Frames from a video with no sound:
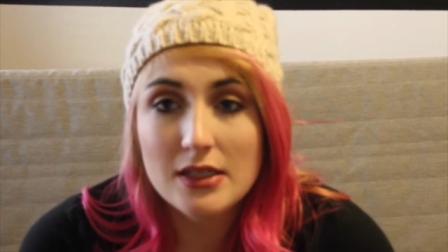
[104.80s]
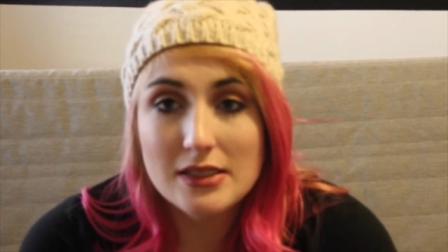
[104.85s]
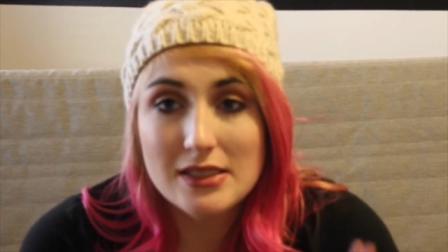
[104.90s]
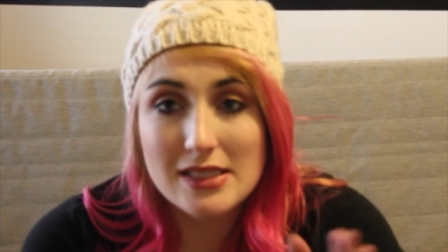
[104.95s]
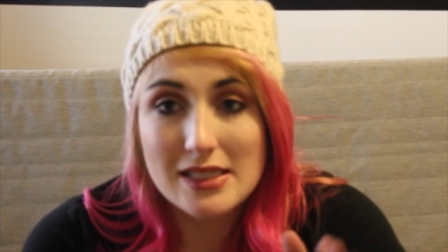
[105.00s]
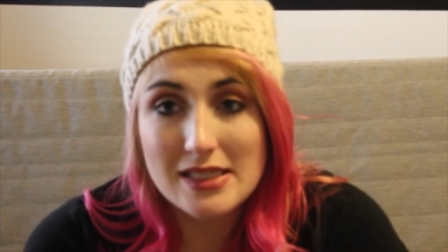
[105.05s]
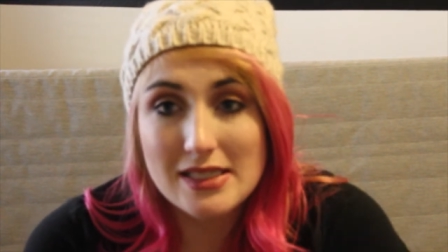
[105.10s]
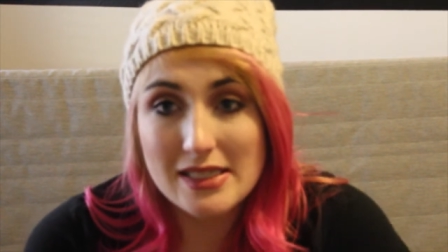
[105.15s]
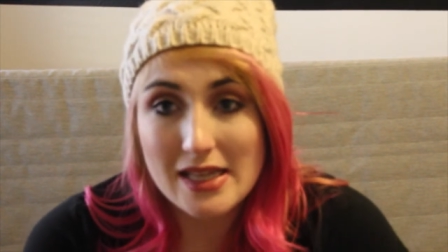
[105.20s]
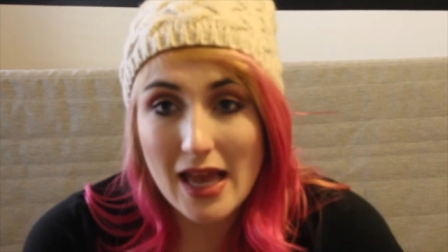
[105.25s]

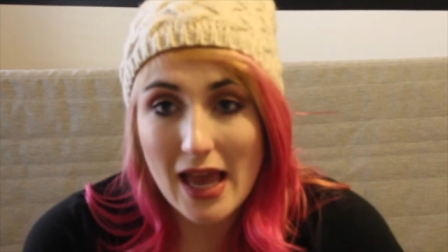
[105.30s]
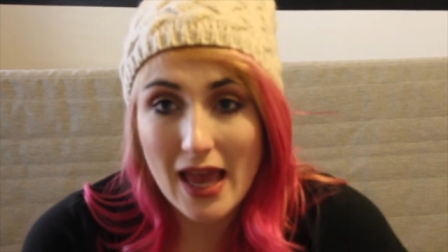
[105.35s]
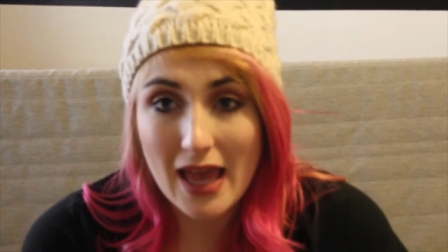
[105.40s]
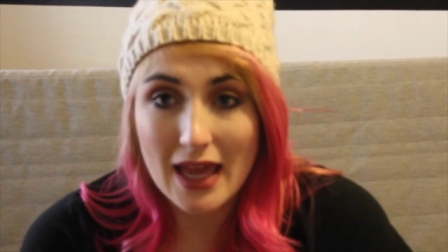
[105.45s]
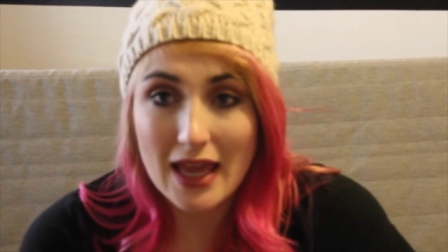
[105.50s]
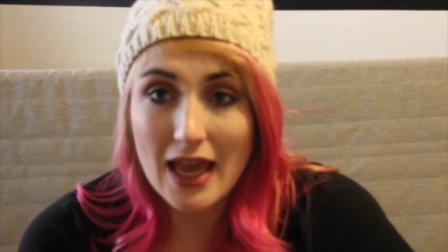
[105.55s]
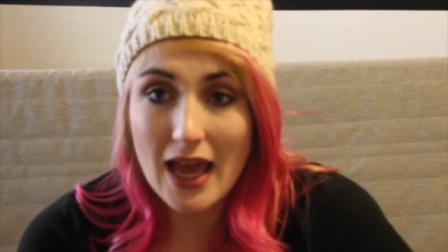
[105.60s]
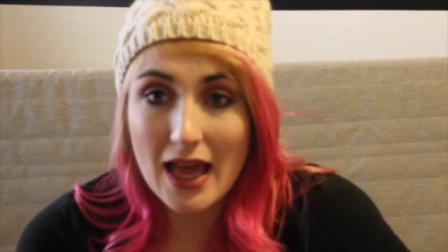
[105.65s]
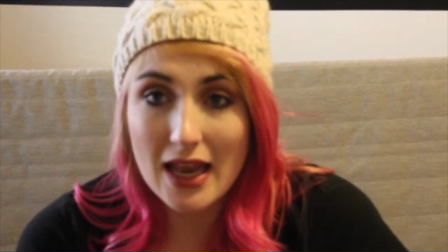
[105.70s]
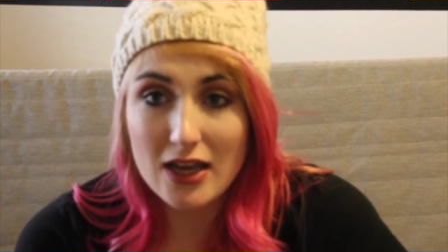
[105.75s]

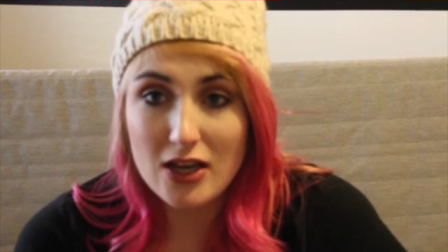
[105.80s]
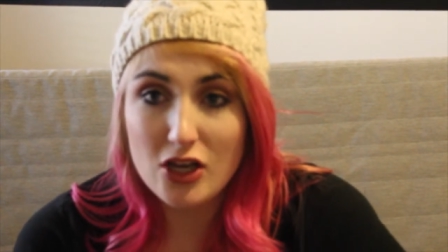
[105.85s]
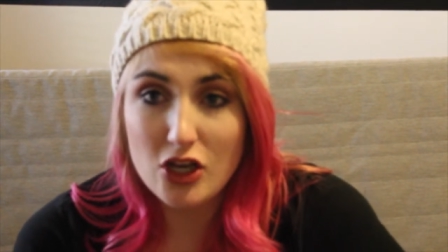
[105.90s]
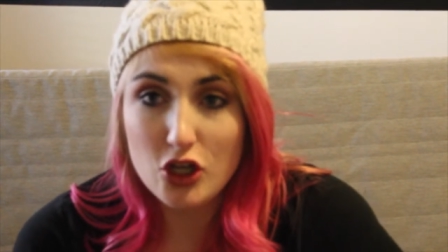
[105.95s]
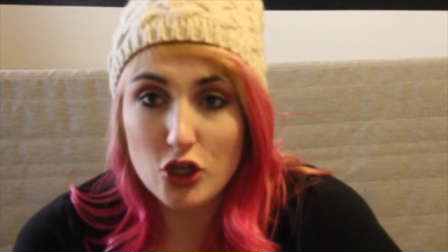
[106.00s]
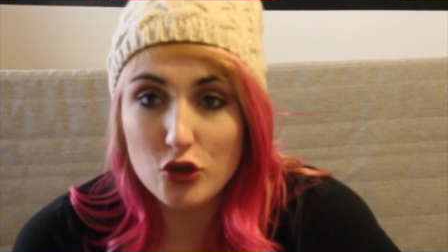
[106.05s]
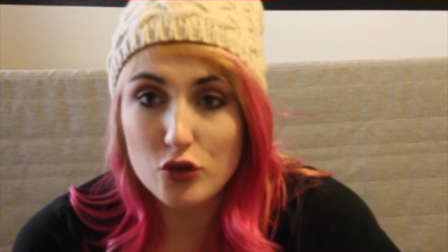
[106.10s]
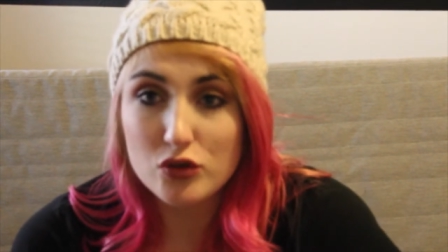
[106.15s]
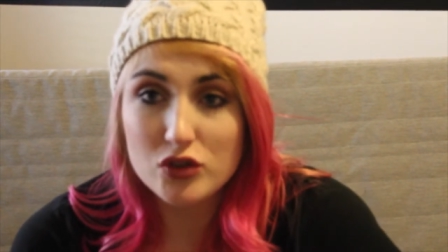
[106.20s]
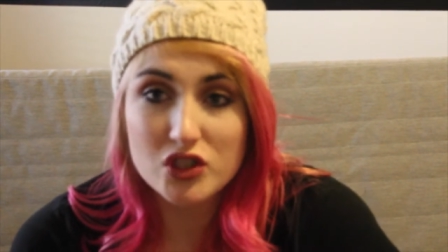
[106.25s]
today at
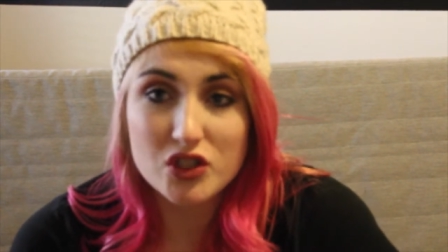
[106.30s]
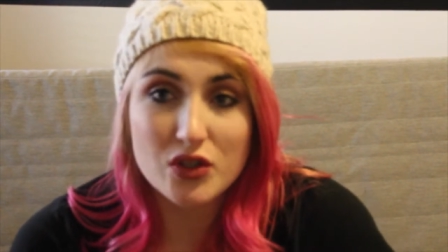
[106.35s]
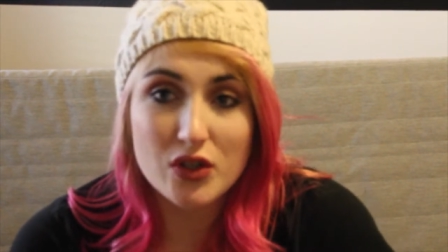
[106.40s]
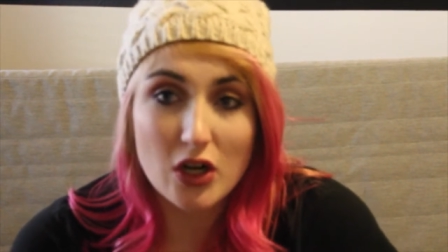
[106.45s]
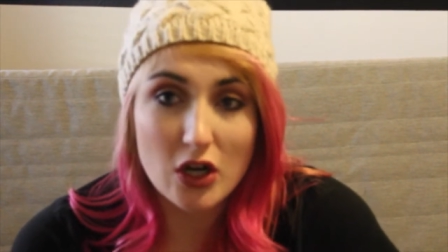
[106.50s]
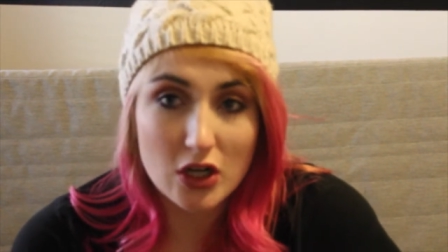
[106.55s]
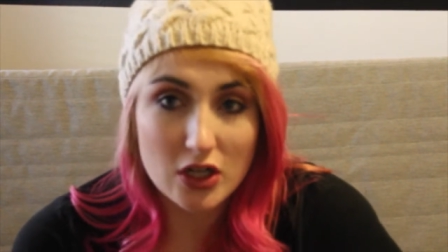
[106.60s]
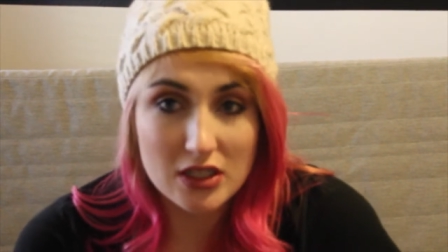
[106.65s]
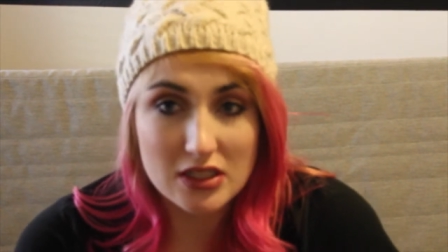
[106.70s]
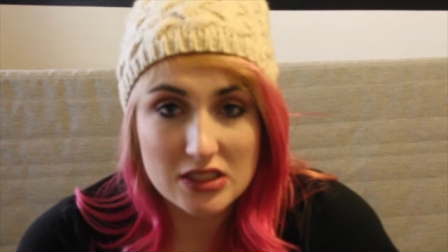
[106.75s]
noon, so
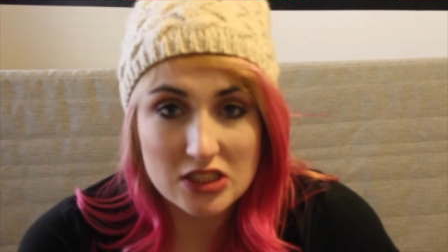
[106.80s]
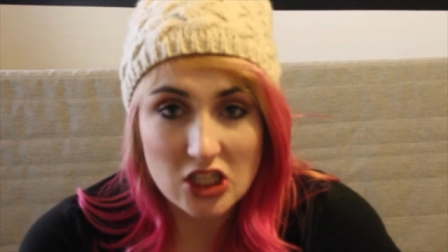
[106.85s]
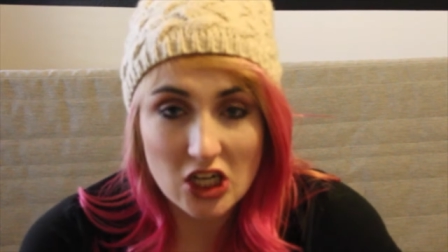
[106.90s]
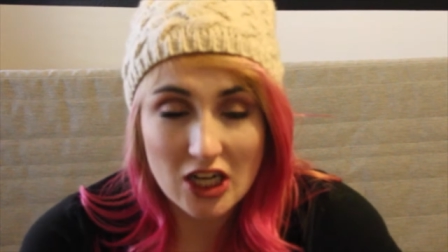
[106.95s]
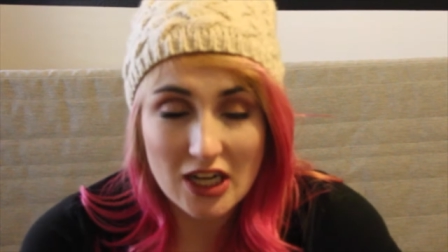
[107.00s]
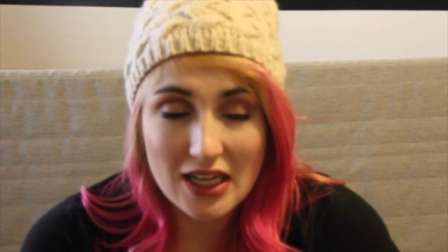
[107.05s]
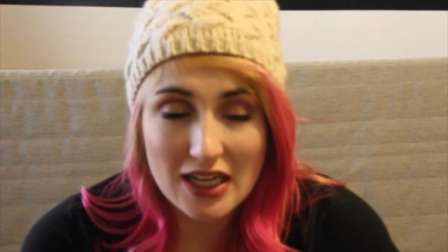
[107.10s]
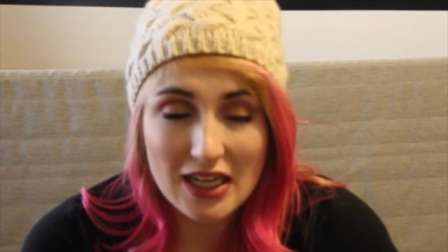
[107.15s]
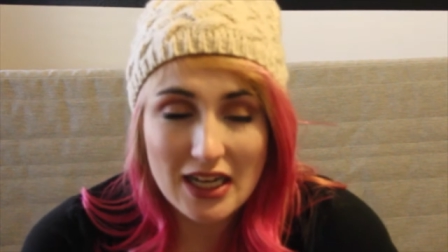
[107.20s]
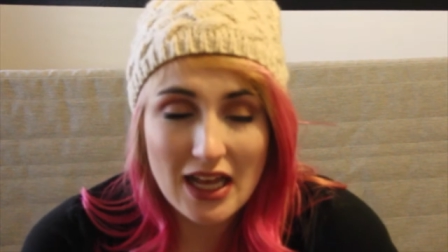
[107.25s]
it already
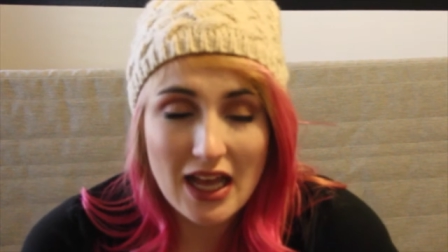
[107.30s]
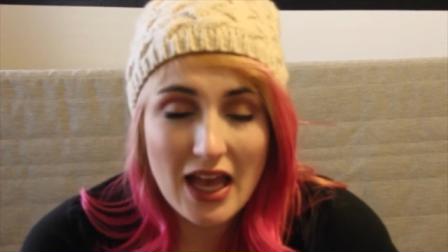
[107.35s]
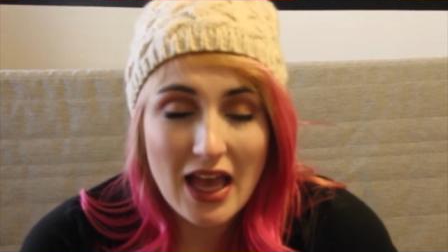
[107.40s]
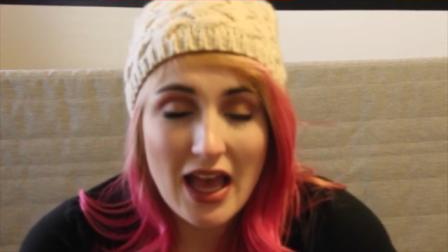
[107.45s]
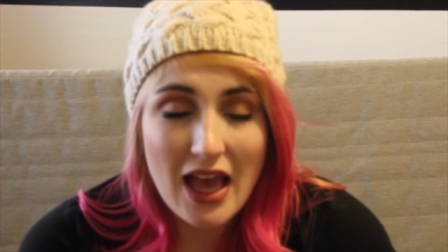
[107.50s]
started,